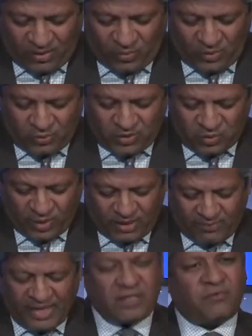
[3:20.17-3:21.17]
We do this work
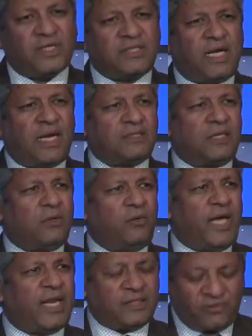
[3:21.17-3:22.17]
in many diverse areas,
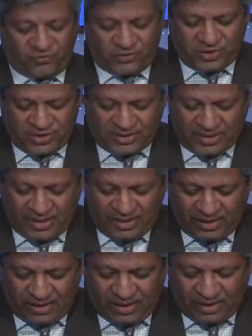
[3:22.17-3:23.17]
including energy efficiency,
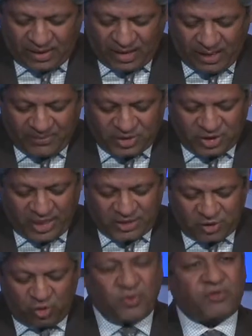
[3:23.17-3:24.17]
climate
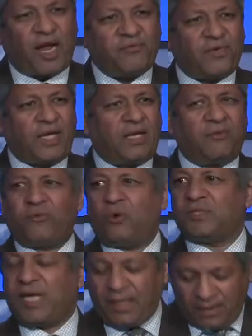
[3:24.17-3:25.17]
change, human trafficking, and of
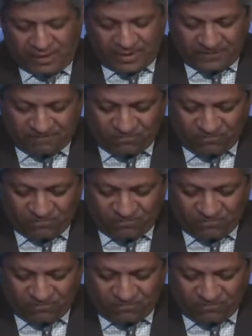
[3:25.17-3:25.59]
course health.